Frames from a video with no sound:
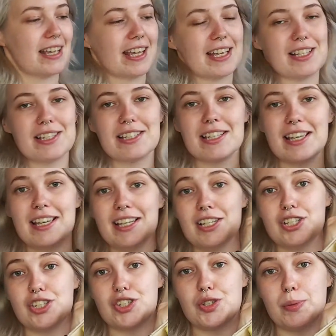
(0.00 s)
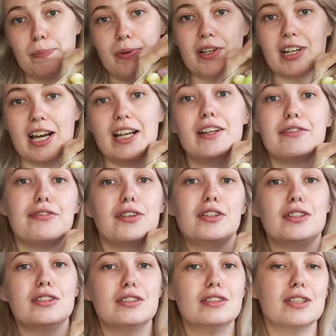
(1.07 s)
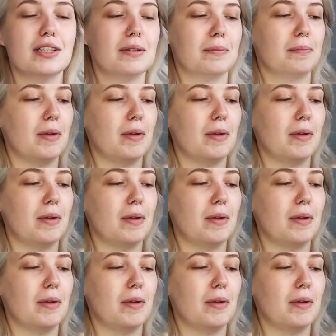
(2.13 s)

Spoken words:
like it's super colourful.